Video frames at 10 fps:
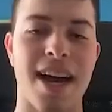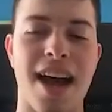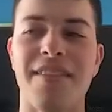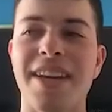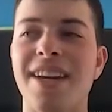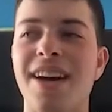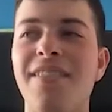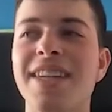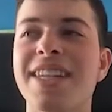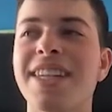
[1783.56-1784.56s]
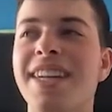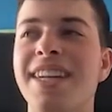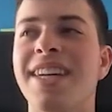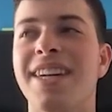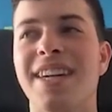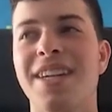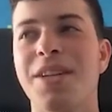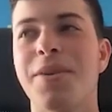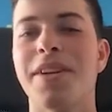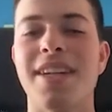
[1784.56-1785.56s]
I mean, obviously,
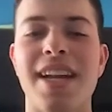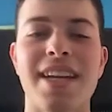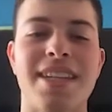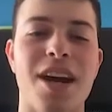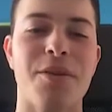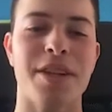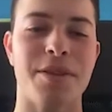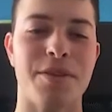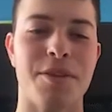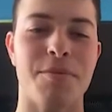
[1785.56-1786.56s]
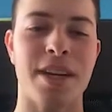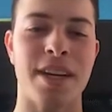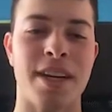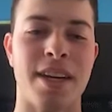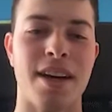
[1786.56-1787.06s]
Twitter today is not what it used to be.